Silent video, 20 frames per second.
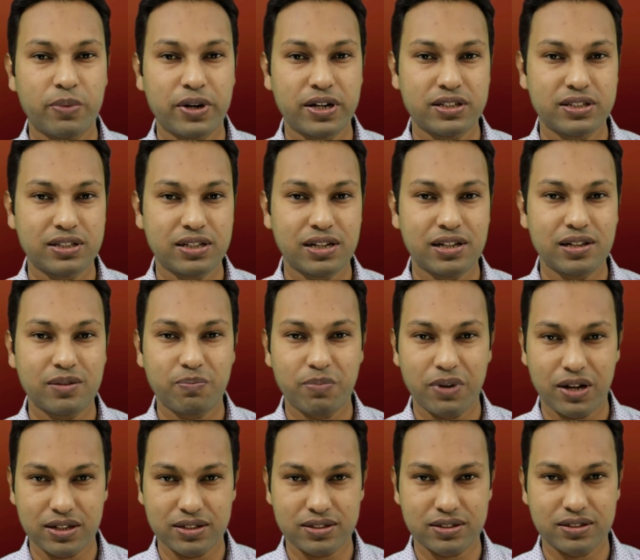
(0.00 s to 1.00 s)
facial
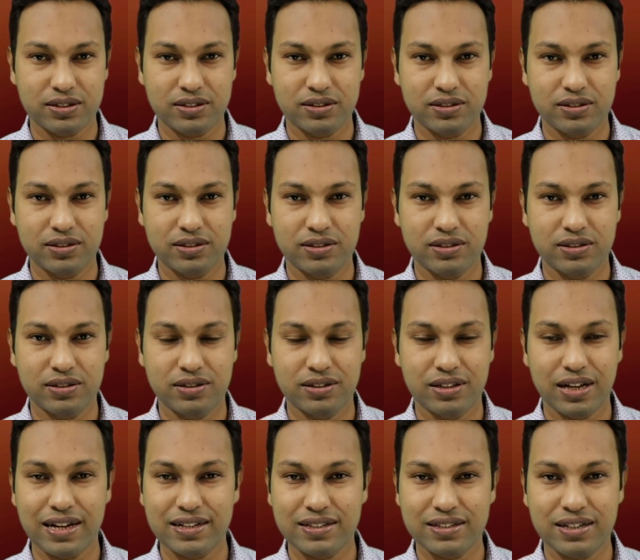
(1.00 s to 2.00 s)
palsy?
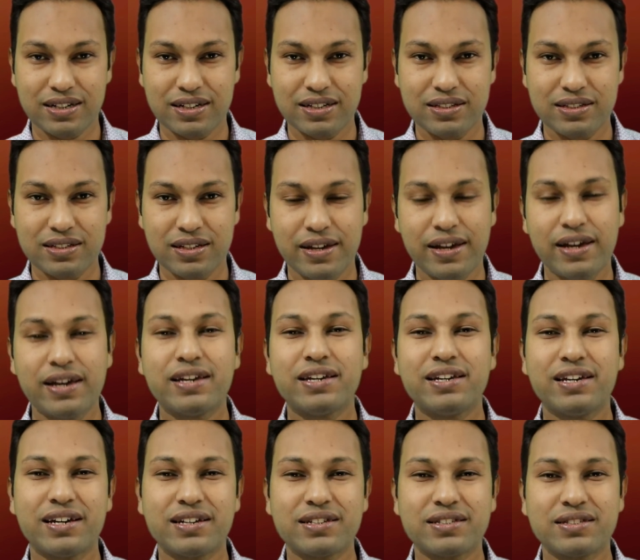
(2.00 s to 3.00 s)
The answer is
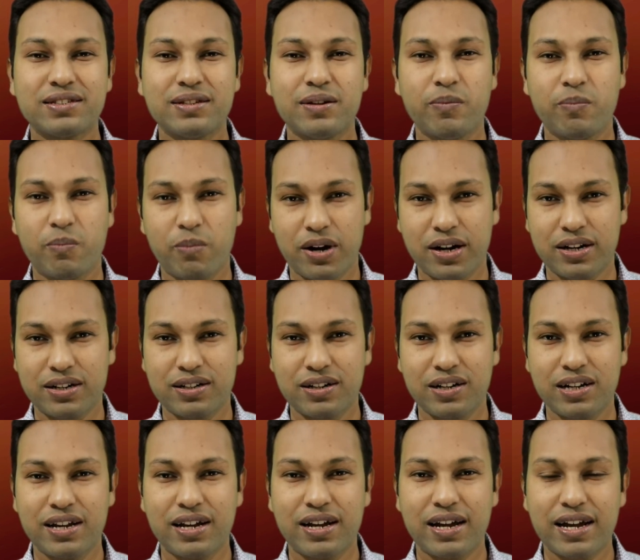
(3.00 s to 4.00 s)
yes, but
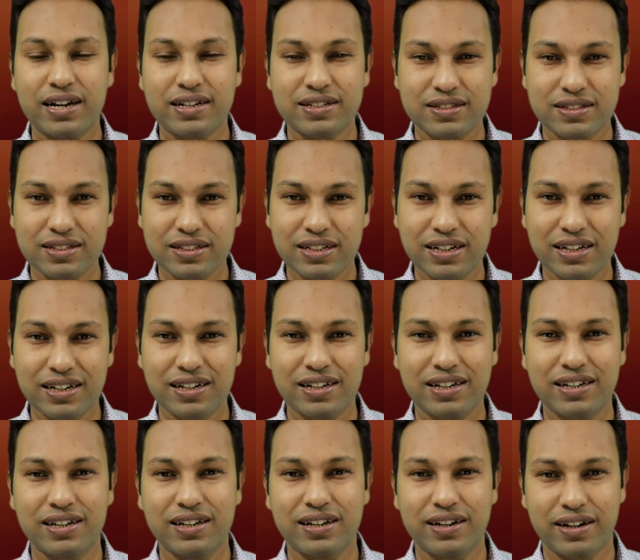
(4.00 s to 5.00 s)

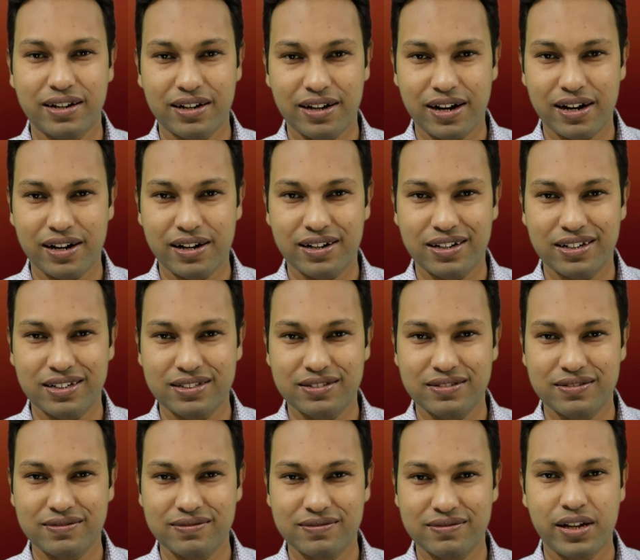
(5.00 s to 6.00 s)
exceedingly rarely.
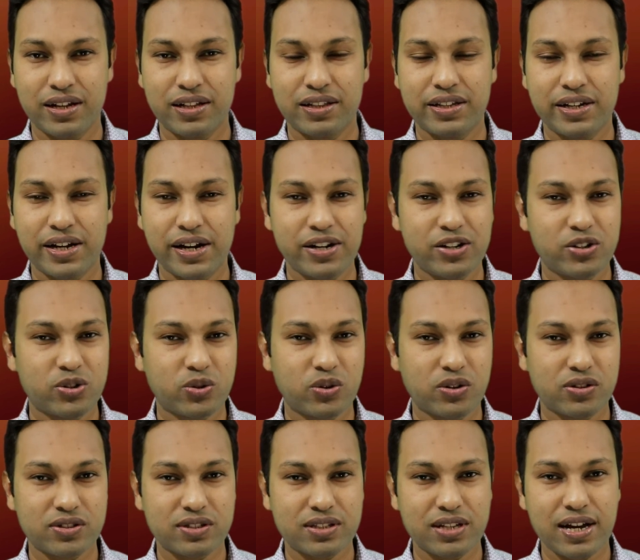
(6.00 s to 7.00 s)
In the end, to
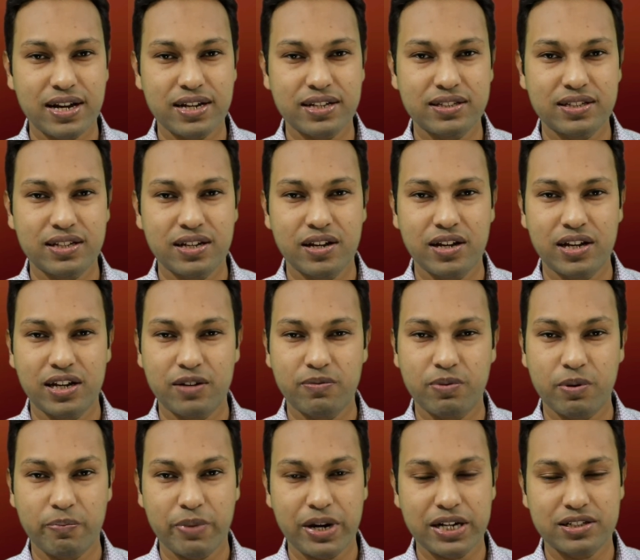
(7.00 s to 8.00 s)
concise,
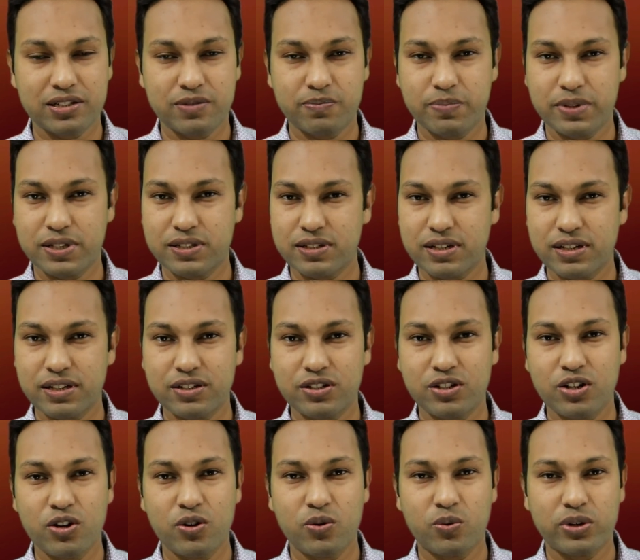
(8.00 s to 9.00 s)
if a patient
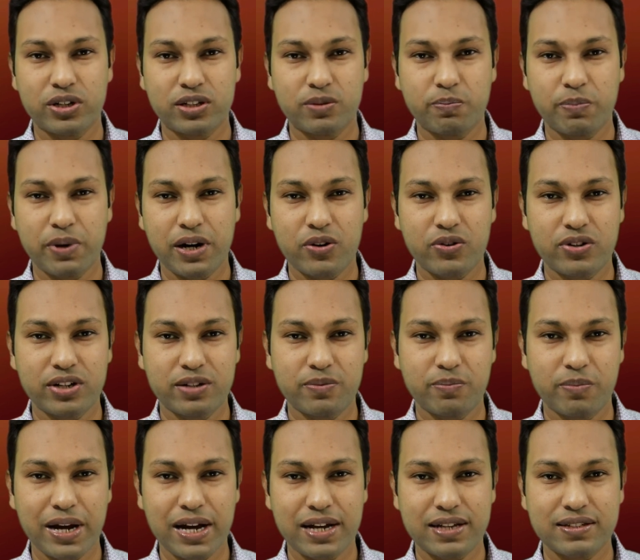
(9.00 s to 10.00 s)
present with
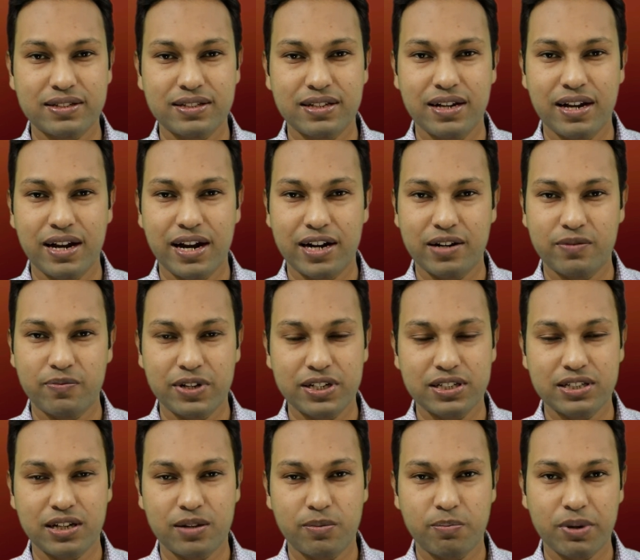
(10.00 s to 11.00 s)
parotid mass and
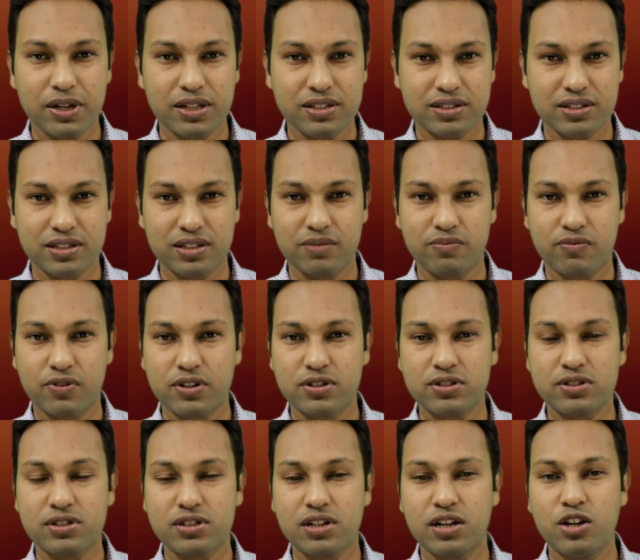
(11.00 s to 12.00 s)
facial palsy,
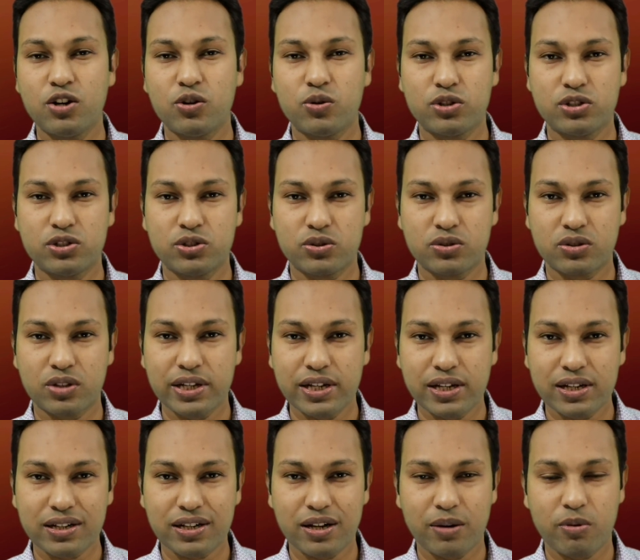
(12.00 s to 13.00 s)
first we should
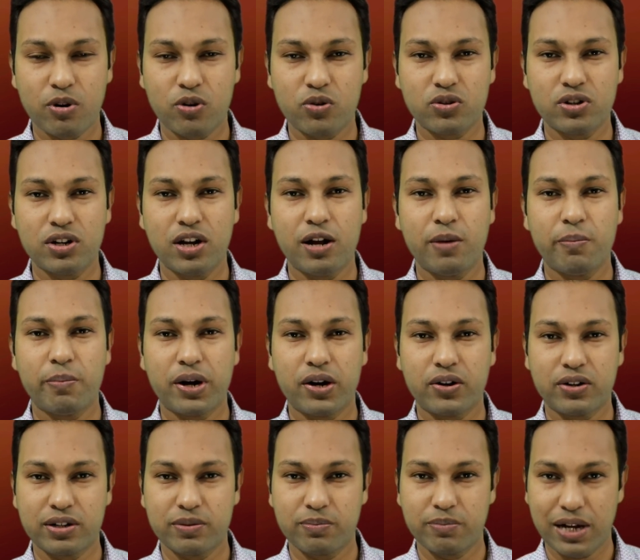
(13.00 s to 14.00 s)
think about
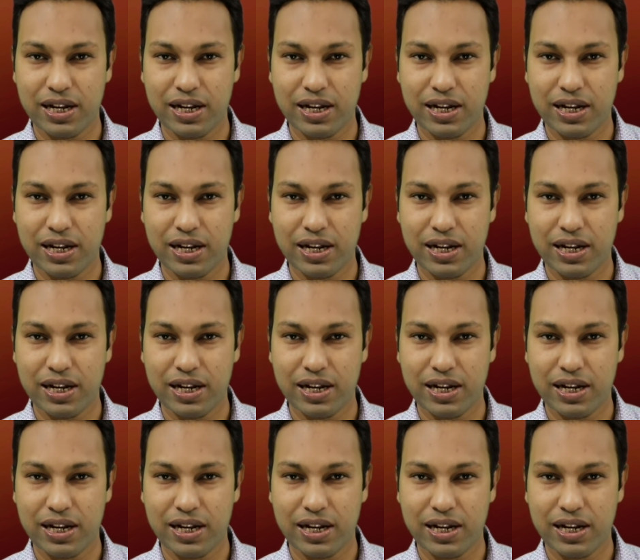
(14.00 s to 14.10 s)
parotid